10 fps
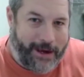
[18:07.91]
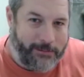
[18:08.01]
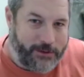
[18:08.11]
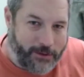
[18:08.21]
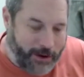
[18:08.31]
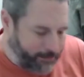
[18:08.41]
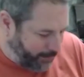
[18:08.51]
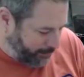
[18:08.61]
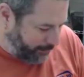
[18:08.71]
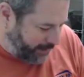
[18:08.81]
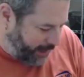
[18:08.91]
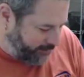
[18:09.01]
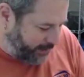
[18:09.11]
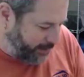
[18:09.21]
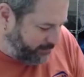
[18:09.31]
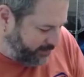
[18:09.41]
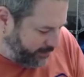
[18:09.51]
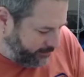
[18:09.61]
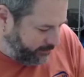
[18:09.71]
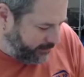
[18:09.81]
I'm sure I probably have the
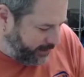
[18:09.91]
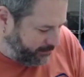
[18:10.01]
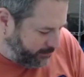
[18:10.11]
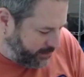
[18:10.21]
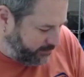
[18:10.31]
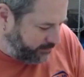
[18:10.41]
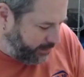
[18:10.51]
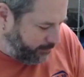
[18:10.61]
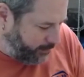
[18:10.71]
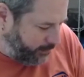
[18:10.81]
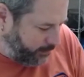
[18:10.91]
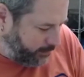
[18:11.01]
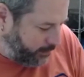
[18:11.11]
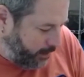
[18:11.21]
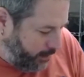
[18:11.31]
dip switches set wrong,